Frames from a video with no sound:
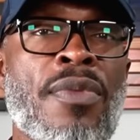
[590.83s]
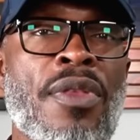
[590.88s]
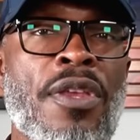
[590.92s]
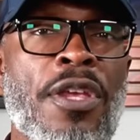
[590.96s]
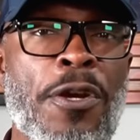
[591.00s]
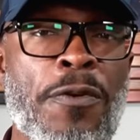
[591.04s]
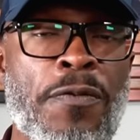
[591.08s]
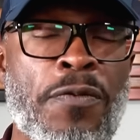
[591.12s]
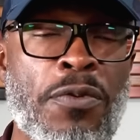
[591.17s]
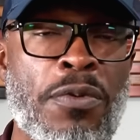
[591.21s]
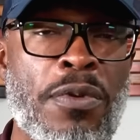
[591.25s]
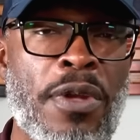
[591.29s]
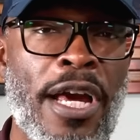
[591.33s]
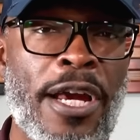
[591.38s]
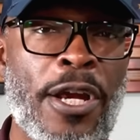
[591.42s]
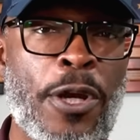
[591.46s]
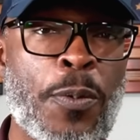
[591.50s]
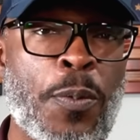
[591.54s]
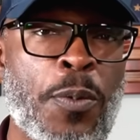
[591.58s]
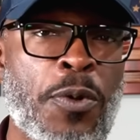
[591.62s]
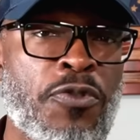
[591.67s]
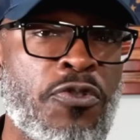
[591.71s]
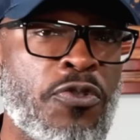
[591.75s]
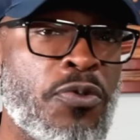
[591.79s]
If you like
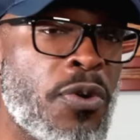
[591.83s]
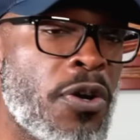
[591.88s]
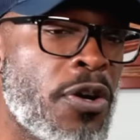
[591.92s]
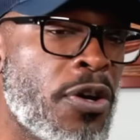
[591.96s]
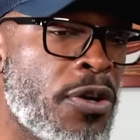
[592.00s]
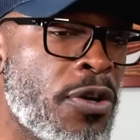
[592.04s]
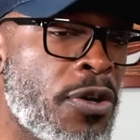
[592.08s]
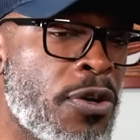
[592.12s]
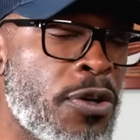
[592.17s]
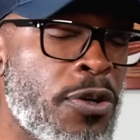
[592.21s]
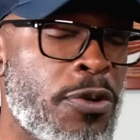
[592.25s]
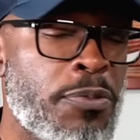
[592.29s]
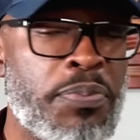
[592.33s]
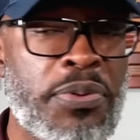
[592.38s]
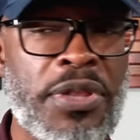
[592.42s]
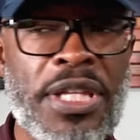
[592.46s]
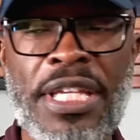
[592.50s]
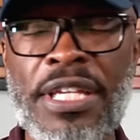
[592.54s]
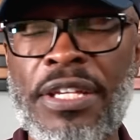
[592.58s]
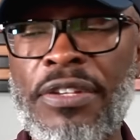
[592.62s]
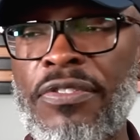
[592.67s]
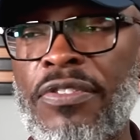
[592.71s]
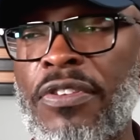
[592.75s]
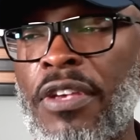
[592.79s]
what you heard,
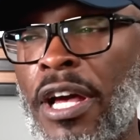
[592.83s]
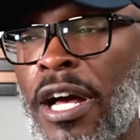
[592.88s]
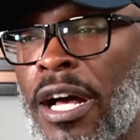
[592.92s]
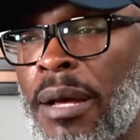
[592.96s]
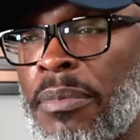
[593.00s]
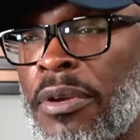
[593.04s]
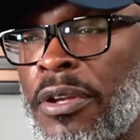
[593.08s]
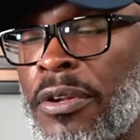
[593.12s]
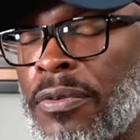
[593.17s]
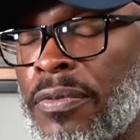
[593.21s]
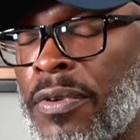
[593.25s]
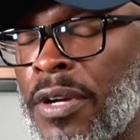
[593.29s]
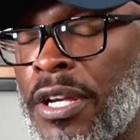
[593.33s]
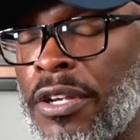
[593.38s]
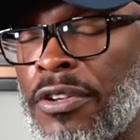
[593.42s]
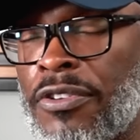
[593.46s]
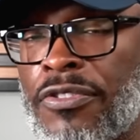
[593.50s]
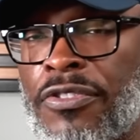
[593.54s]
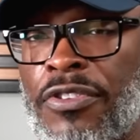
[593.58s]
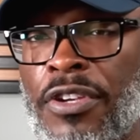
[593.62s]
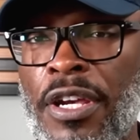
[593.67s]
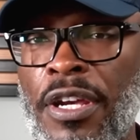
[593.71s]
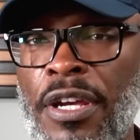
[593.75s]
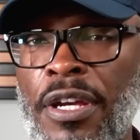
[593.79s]
please comment, rate,
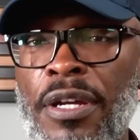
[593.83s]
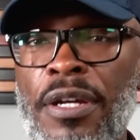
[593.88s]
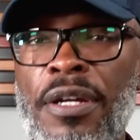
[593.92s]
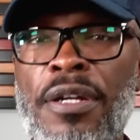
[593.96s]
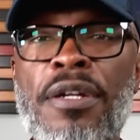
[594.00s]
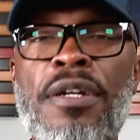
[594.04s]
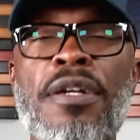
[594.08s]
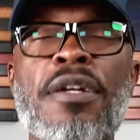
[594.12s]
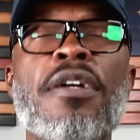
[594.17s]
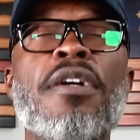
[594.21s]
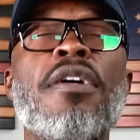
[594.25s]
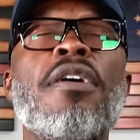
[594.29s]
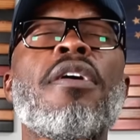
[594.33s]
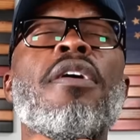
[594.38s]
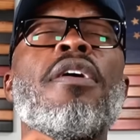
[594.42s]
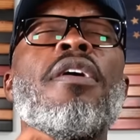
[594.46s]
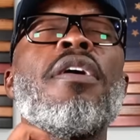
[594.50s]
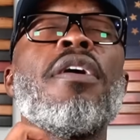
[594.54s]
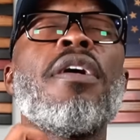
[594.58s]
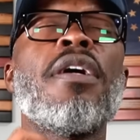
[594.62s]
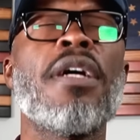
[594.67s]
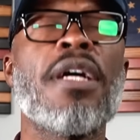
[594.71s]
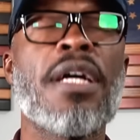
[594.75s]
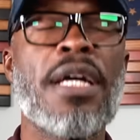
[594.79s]
share,
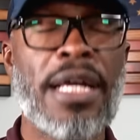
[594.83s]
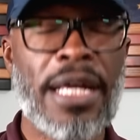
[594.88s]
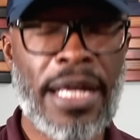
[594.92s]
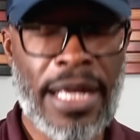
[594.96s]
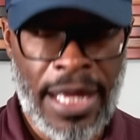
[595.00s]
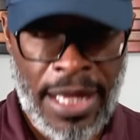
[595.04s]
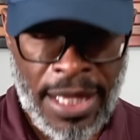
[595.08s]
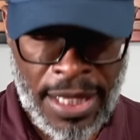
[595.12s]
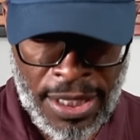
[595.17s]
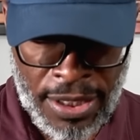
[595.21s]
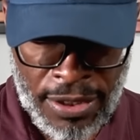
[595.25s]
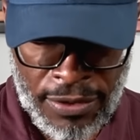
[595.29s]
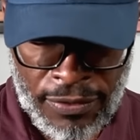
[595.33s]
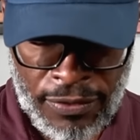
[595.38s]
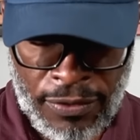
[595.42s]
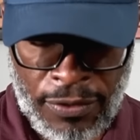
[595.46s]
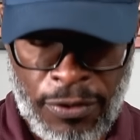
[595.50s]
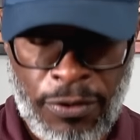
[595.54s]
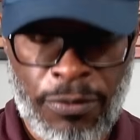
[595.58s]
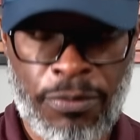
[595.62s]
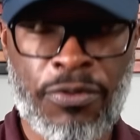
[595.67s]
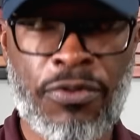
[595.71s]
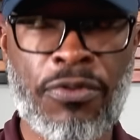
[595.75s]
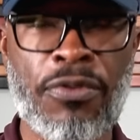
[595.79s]
and
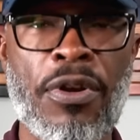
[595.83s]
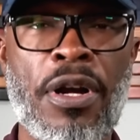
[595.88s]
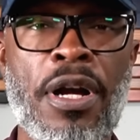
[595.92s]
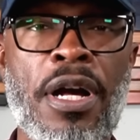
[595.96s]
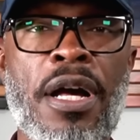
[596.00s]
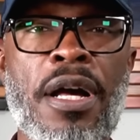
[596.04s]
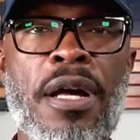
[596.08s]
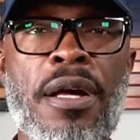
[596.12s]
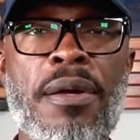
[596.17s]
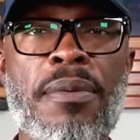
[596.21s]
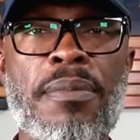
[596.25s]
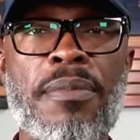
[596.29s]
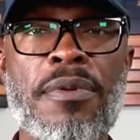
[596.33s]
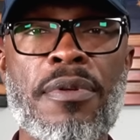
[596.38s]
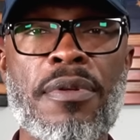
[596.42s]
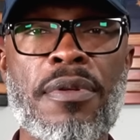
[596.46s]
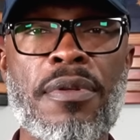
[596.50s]
subscribe.